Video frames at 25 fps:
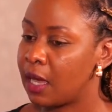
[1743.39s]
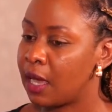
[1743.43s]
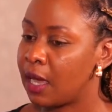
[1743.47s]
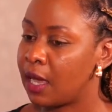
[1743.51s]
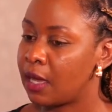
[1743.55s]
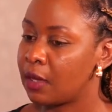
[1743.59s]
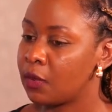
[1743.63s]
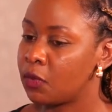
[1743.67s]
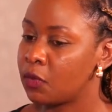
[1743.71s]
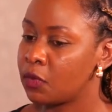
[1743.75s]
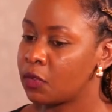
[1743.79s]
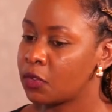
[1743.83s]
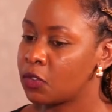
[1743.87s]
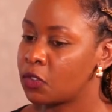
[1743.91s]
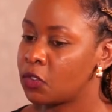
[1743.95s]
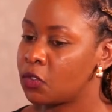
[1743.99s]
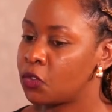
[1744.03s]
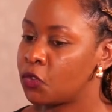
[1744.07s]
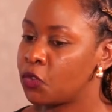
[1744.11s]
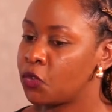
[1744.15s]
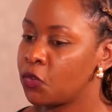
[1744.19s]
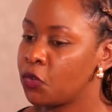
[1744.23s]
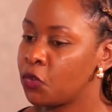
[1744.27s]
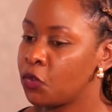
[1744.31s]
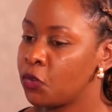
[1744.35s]
I was
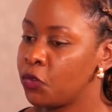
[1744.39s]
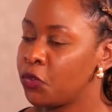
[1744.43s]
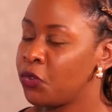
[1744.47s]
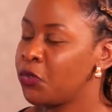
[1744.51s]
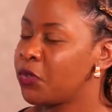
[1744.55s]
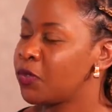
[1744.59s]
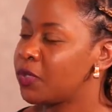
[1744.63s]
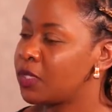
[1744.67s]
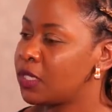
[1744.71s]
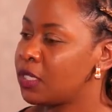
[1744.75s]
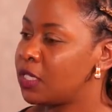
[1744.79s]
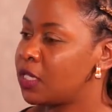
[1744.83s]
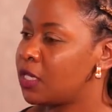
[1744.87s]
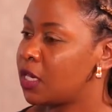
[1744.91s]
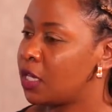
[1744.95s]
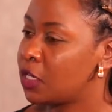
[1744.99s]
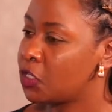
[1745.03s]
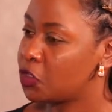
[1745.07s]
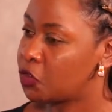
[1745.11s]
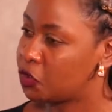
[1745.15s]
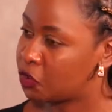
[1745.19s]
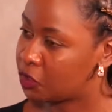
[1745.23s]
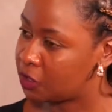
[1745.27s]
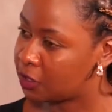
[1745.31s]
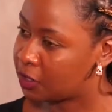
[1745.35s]
to use it in a
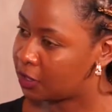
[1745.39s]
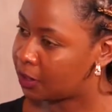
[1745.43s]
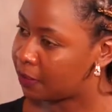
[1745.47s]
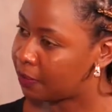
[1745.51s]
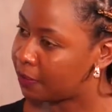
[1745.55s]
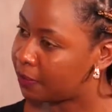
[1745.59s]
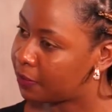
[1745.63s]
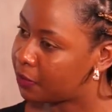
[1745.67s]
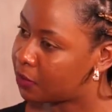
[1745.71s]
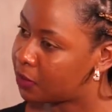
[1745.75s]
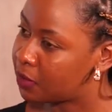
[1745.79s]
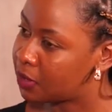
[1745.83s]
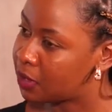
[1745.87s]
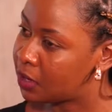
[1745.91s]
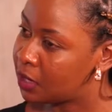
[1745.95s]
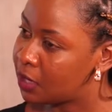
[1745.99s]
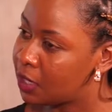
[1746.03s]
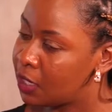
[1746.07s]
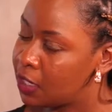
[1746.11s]
short term, you see?